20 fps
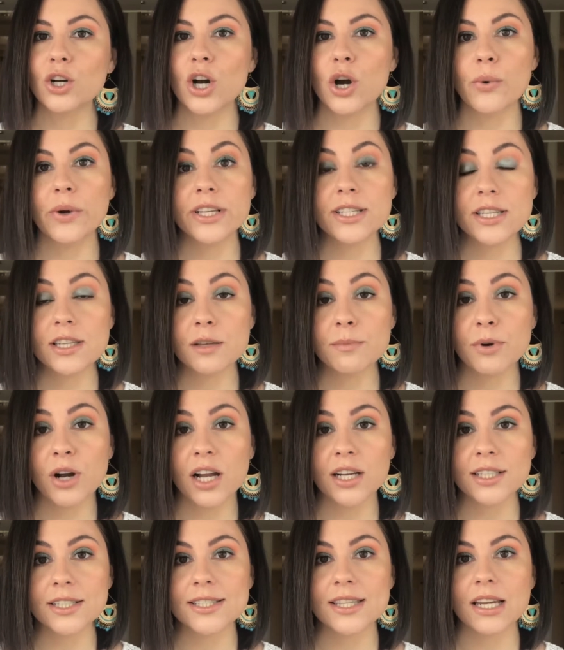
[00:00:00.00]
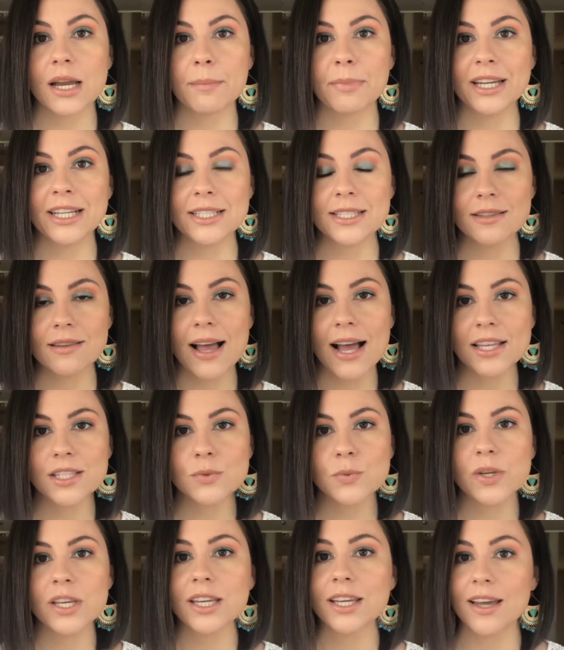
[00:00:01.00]
go into the products that I picked
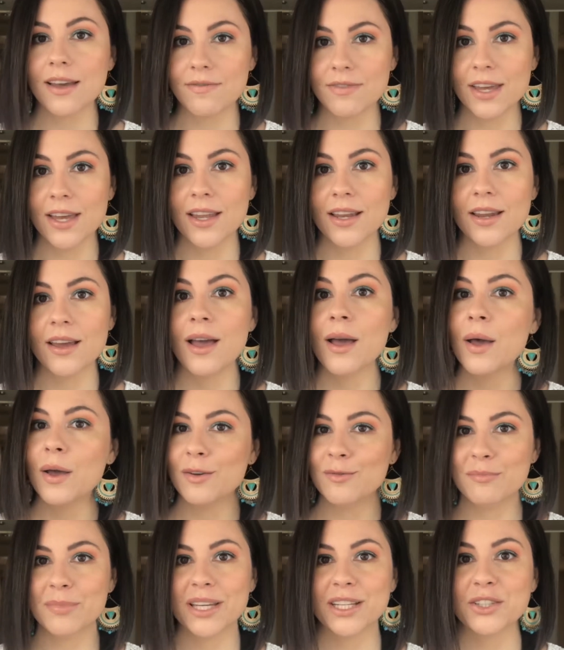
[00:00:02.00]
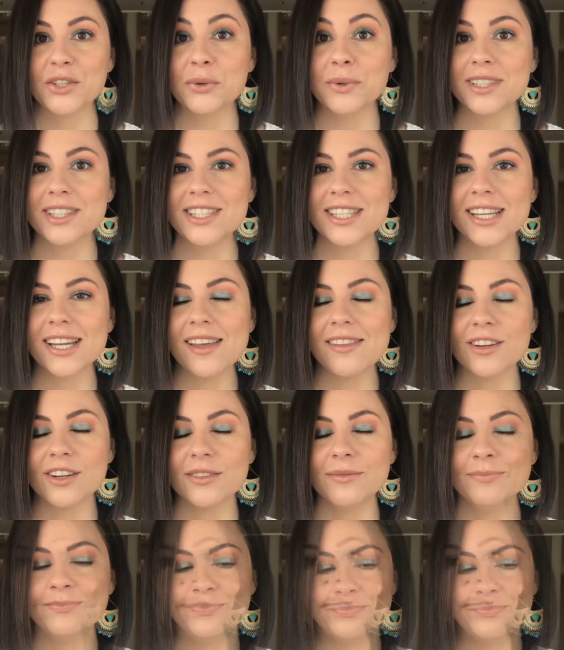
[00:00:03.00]
last week and then pick new ones together.